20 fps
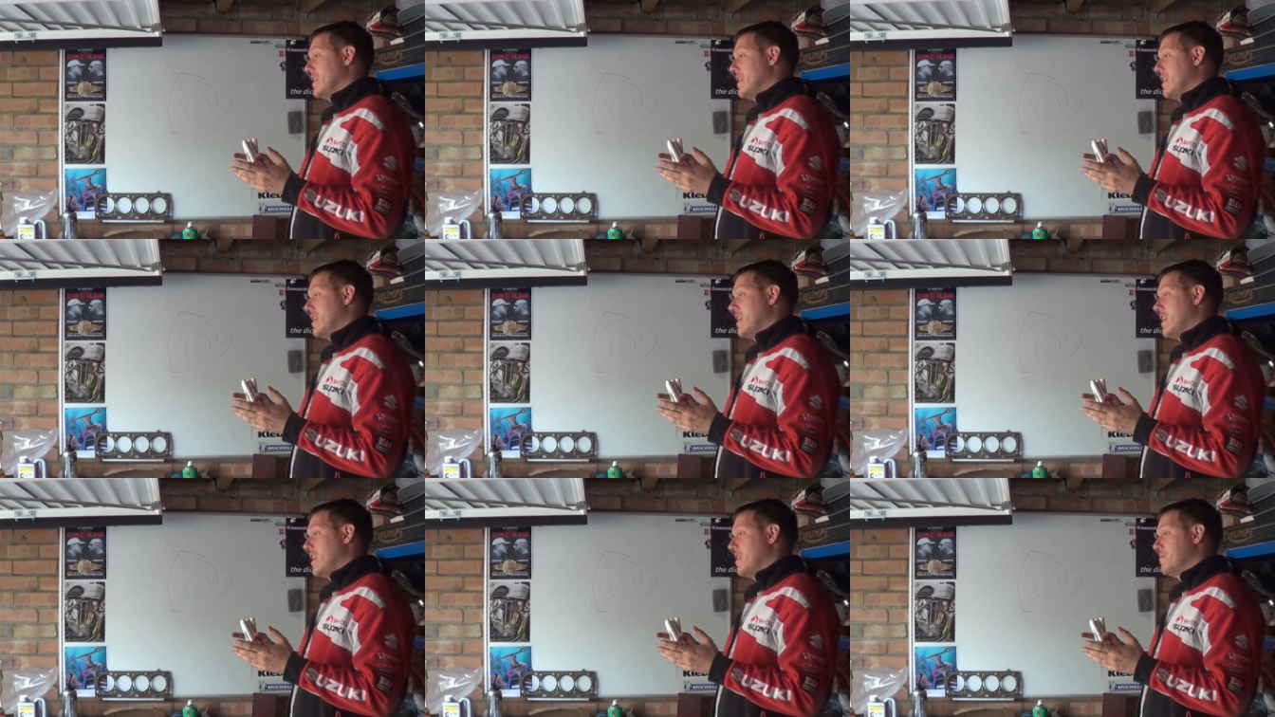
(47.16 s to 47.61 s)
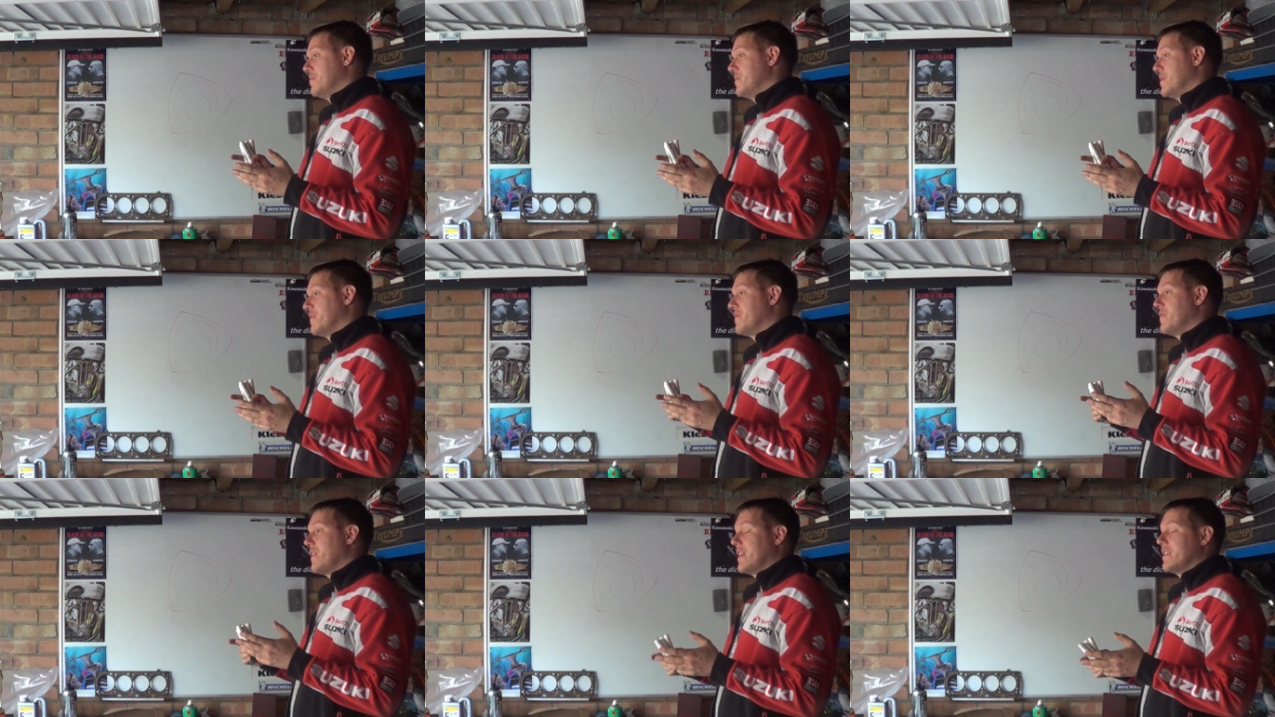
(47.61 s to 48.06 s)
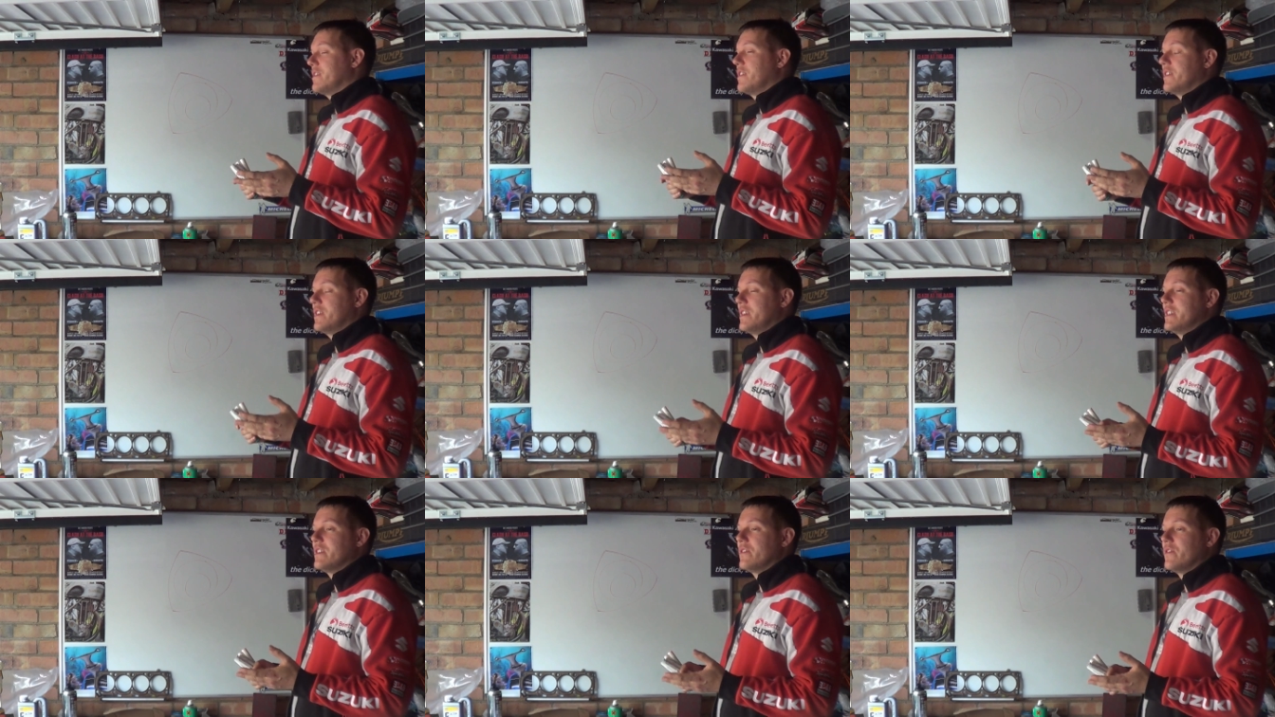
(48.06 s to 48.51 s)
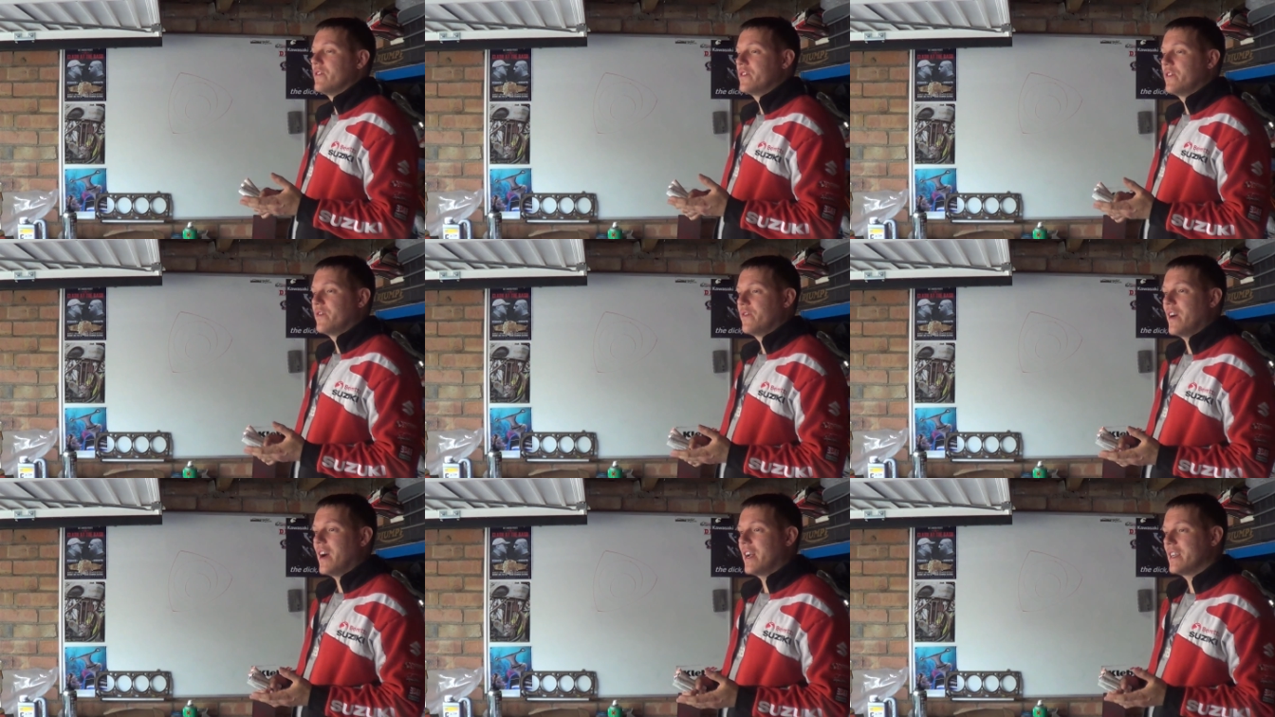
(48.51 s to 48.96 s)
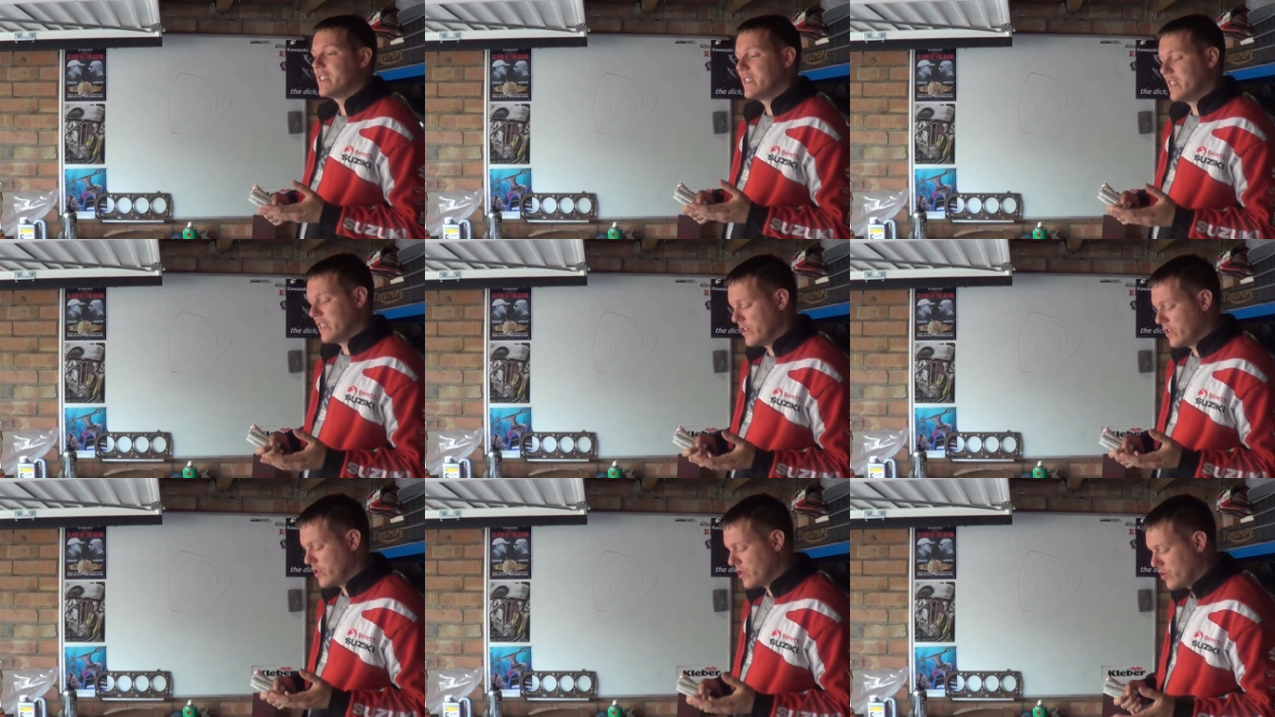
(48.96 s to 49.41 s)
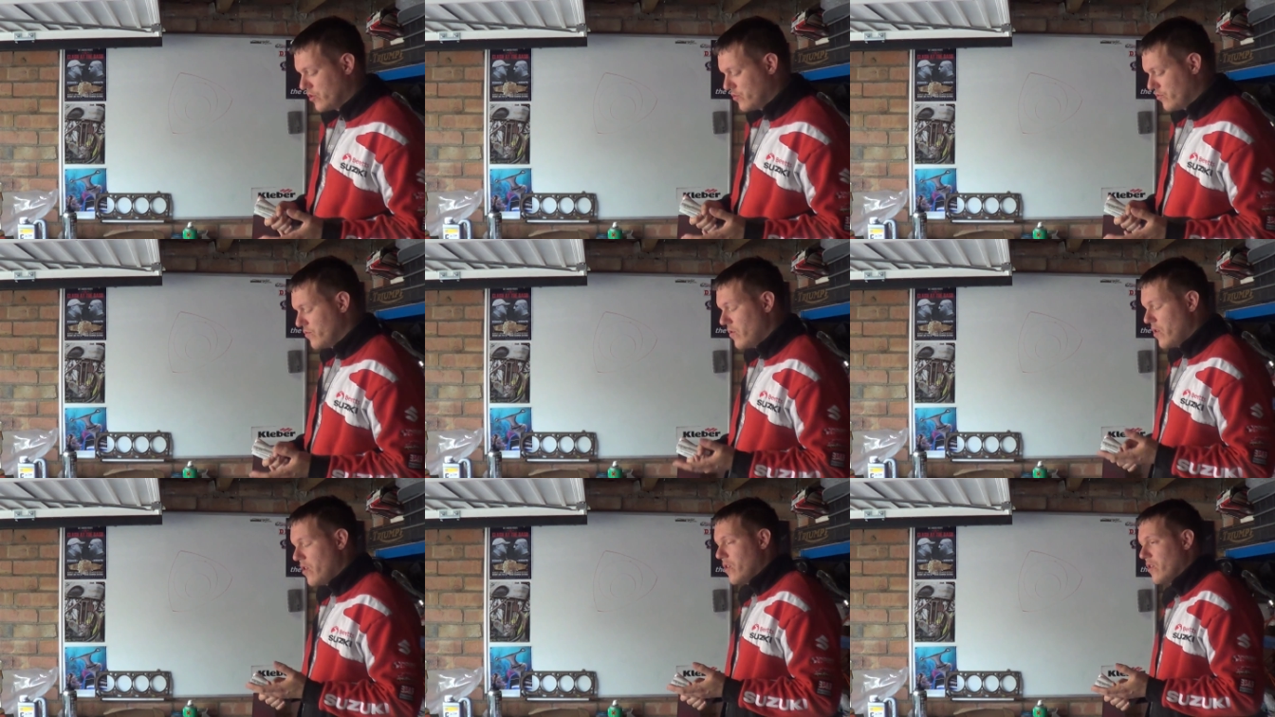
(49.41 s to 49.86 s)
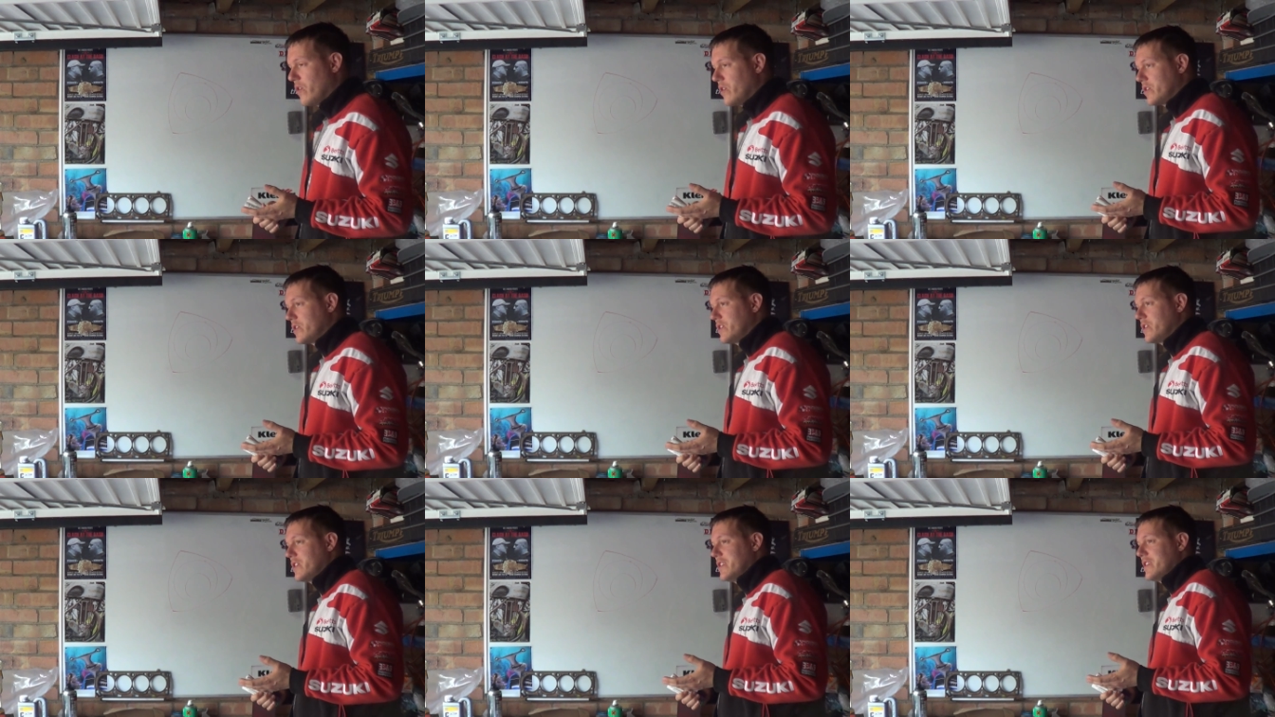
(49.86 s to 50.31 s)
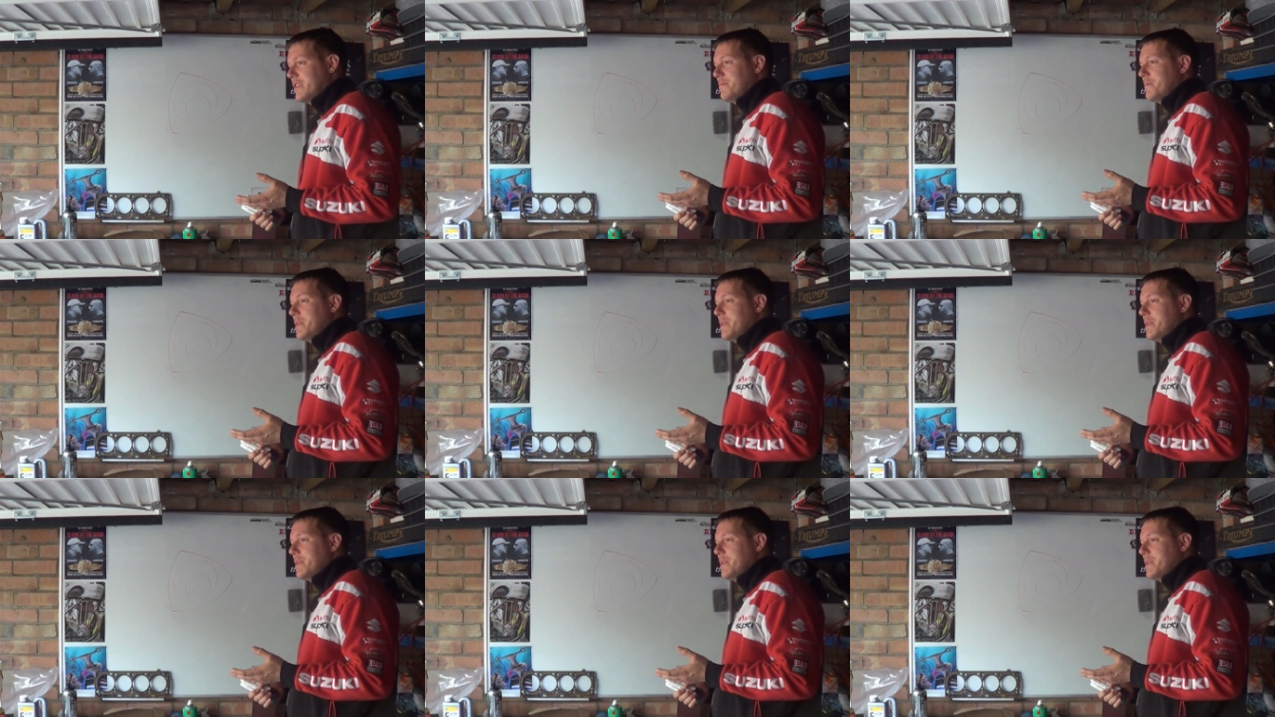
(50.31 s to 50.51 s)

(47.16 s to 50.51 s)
Uh, the fact that these are not divided into strokes